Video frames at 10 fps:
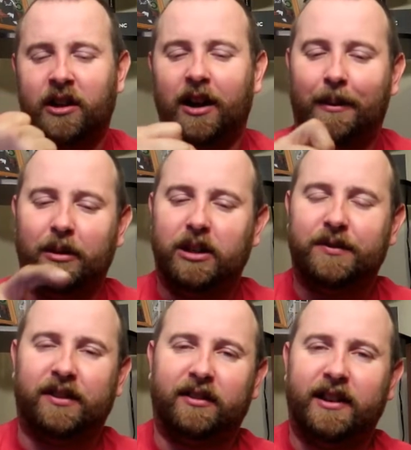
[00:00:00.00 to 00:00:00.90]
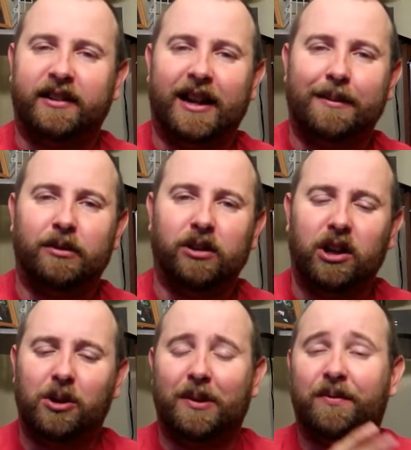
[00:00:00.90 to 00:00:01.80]
I'm going to leave his link down
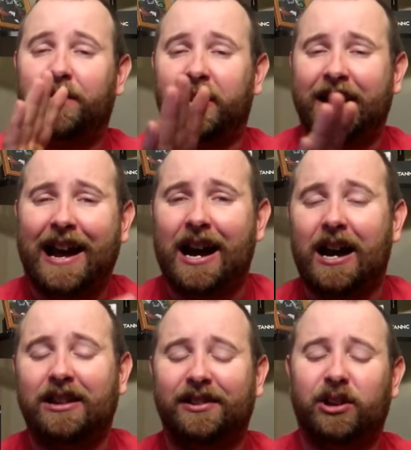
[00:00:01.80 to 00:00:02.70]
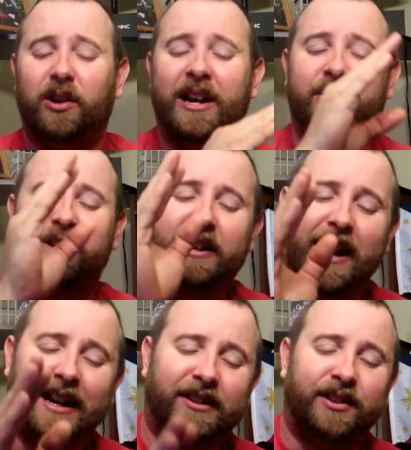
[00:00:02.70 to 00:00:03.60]
below, but for now, let's go ahead and
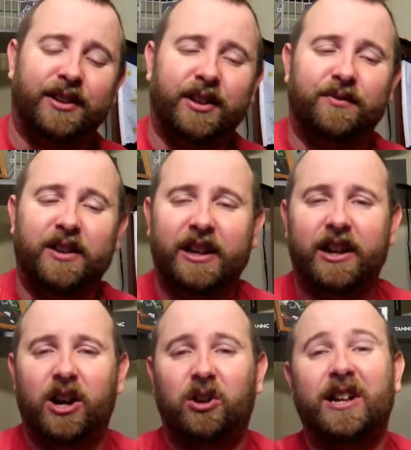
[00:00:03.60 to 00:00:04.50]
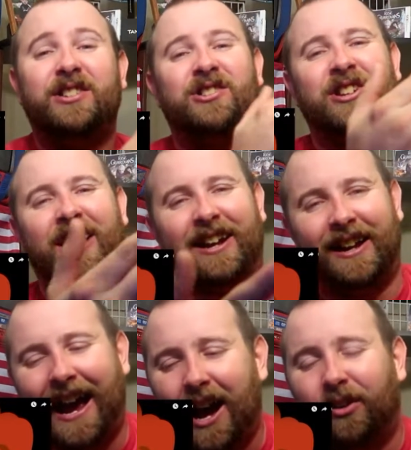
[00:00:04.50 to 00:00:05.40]
react to the video. Let's check
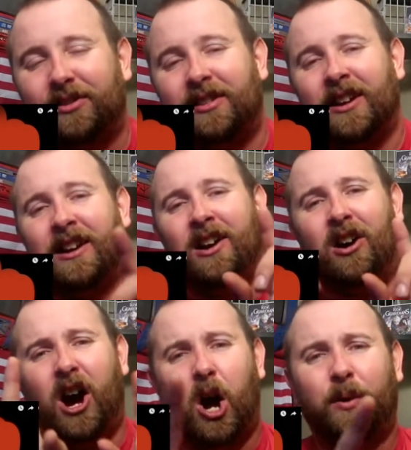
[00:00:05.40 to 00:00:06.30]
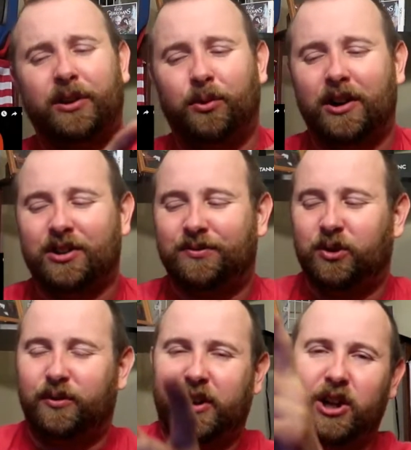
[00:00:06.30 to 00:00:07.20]
it out. Always watch the
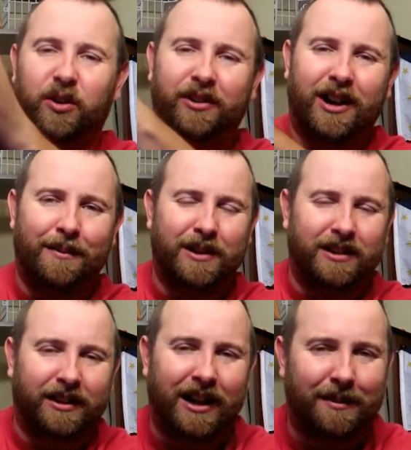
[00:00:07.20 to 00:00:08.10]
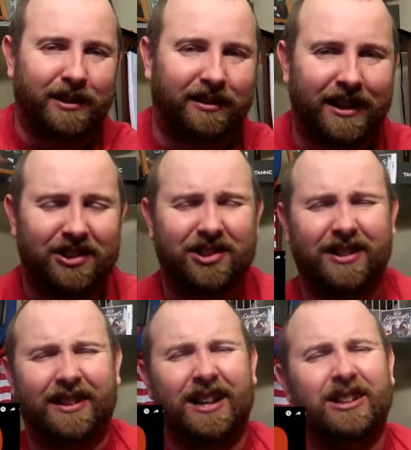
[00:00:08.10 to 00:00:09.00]
full video and comment in the comment section
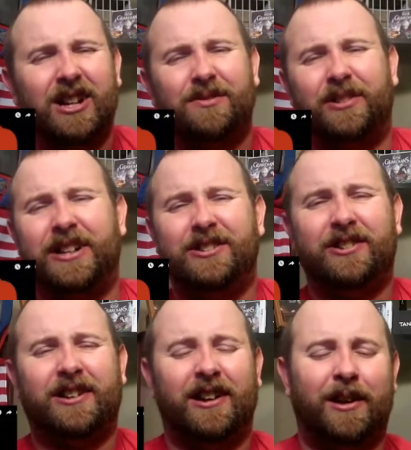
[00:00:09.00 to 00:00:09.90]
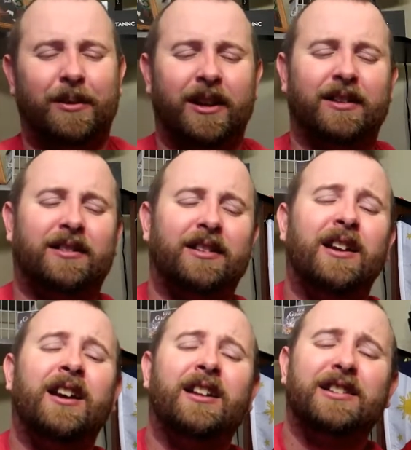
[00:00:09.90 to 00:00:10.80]
because I love reading your comments.
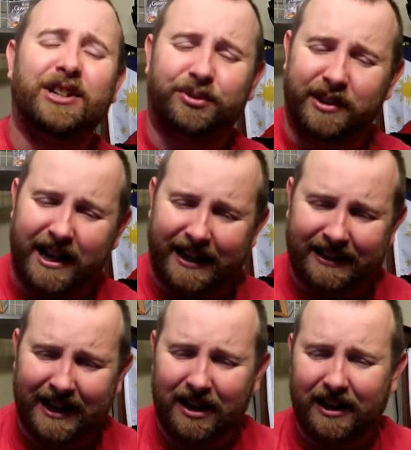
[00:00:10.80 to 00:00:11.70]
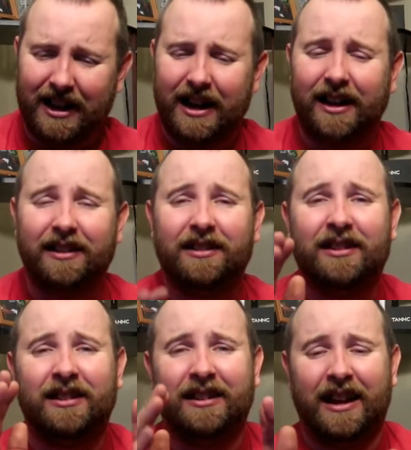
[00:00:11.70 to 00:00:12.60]
Let's react now, guys.
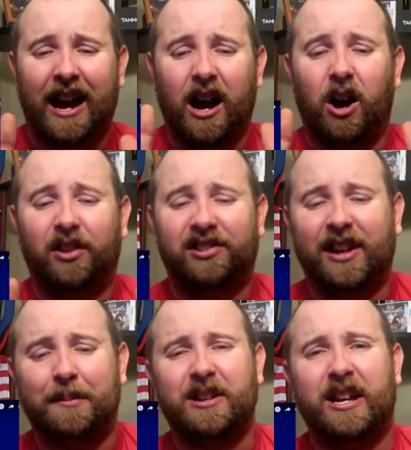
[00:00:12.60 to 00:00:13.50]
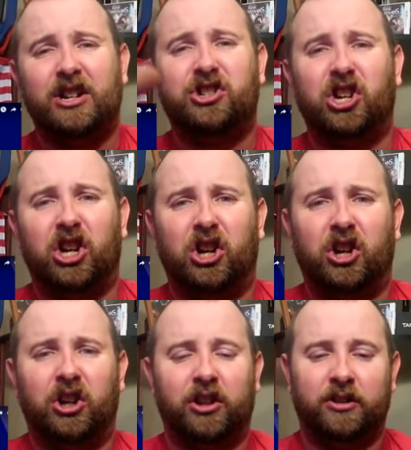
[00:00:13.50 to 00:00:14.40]
Now,
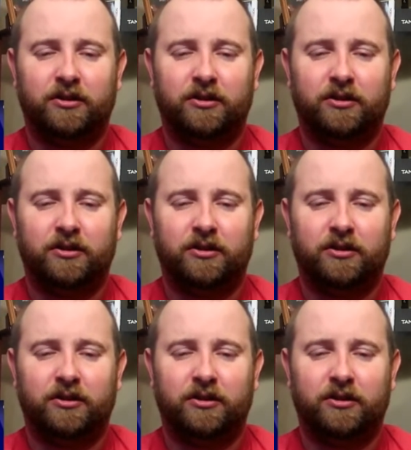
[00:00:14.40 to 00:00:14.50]
Samination.